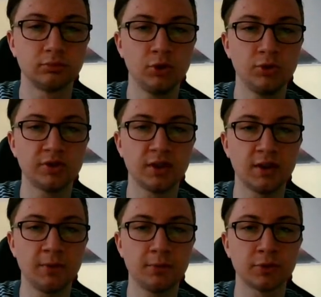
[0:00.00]
use the
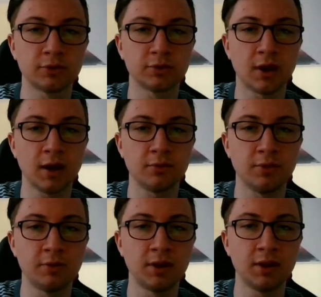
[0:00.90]
tempo to hide
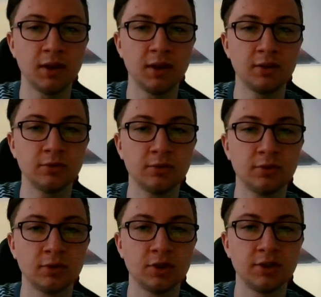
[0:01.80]
maybe king to
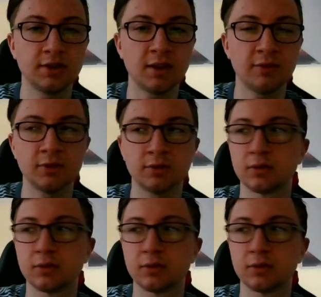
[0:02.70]
g7.